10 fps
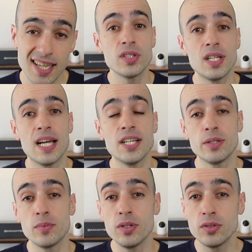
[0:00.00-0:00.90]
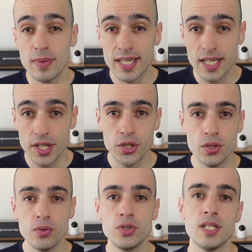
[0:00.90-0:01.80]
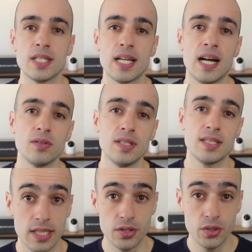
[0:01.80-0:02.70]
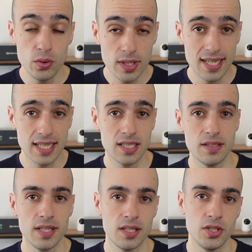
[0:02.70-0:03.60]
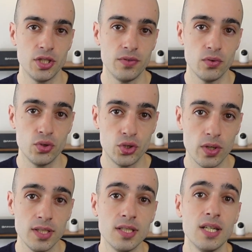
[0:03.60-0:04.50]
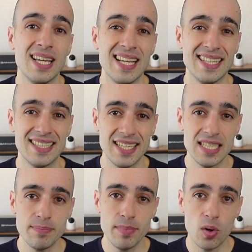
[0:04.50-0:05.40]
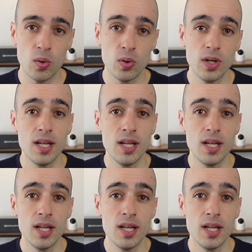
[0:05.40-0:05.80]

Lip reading: For the launch, I'm going to make a huge discount that you can get advantage if you join in the list below,